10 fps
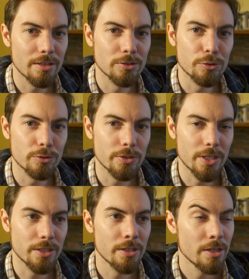tool
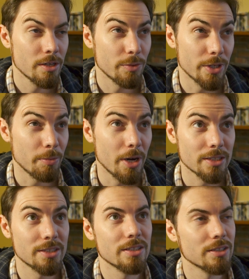there, where you
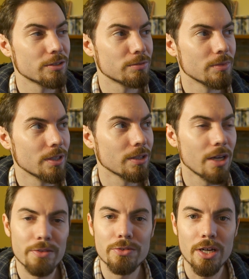pass in a
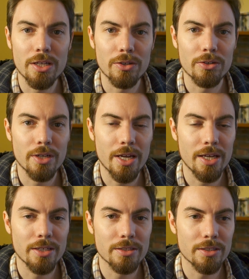line of dialogue
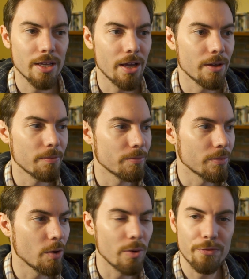and a
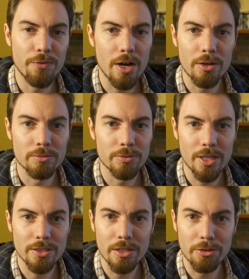WAV file with
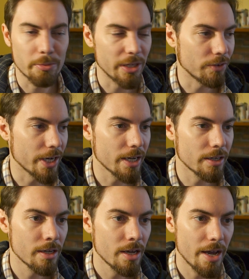that dialogue being read
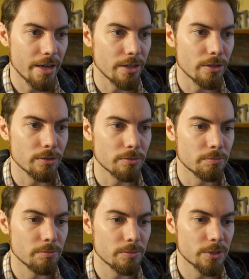out, and it'll
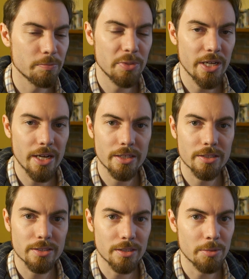spit
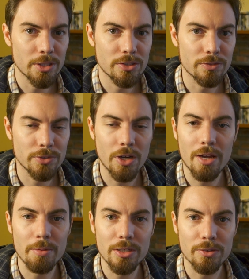out a bunch of
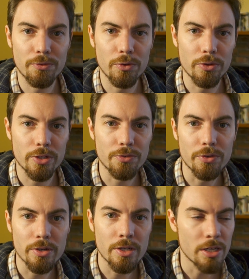timings for the
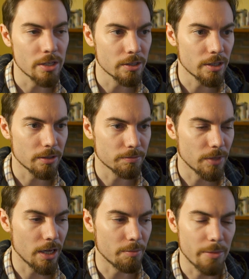different
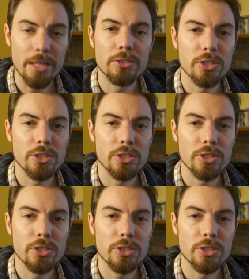mouth